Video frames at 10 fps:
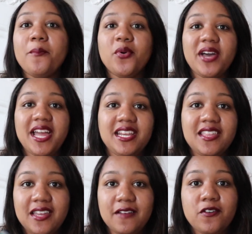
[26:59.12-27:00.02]
bought
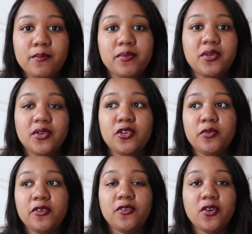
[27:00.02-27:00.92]
anything from Boohoo
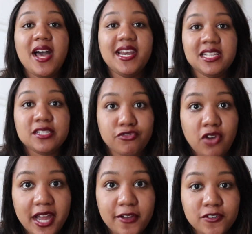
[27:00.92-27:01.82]
before and it's
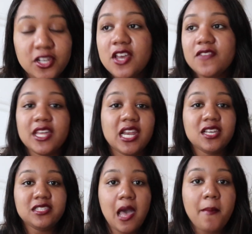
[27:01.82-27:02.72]
arrived. The
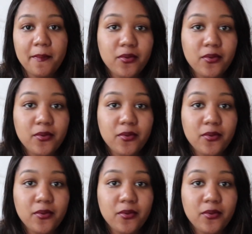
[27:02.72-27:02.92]
last time I